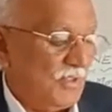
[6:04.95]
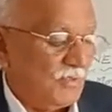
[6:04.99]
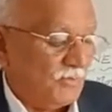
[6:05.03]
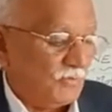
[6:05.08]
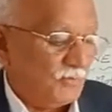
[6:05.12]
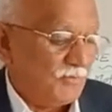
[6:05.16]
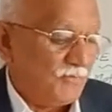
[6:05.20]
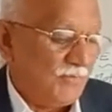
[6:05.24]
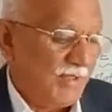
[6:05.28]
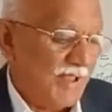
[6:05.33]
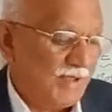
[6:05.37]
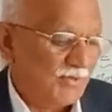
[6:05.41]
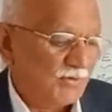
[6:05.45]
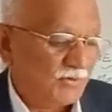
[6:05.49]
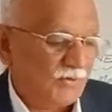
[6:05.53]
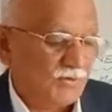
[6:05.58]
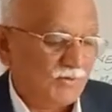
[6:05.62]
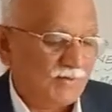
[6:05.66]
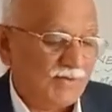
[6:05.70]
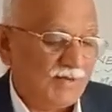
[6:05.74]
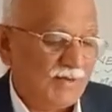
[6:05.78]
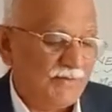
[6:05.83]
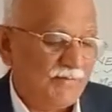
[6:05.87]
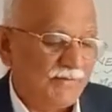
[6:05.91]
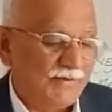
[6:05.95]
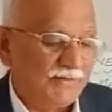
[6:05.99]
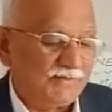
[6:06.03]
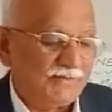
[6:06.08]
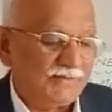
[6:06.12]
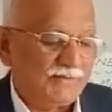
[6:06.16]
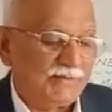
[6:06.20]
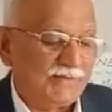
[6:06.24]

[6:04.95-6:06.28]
So macroclimate, the